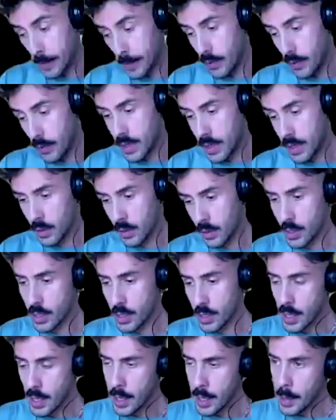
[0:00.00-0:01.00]
the
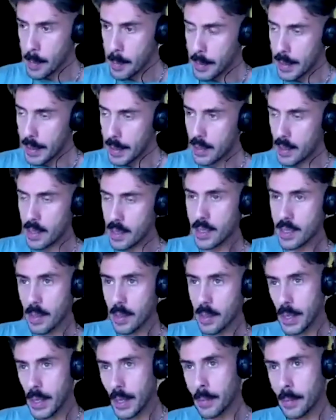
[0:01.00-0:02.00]
visitors. But this is
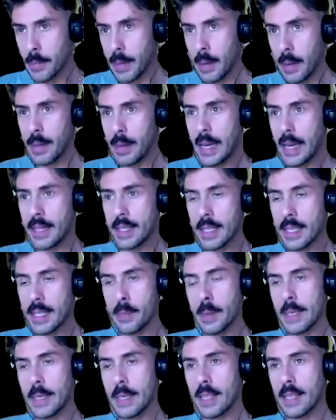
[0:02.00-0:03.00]
something maybe a little bit
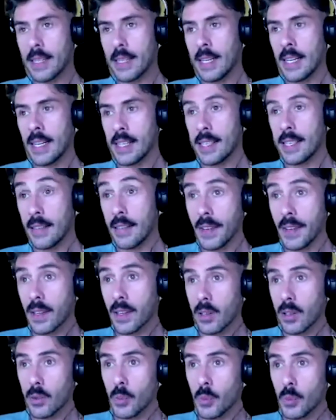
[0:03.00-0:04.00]
difficult
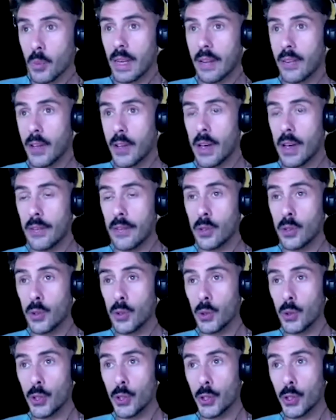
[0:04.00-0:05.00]
whenever you have
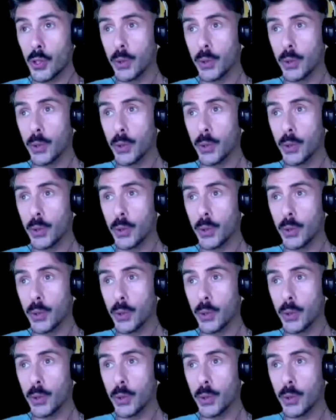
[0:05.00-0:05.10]
to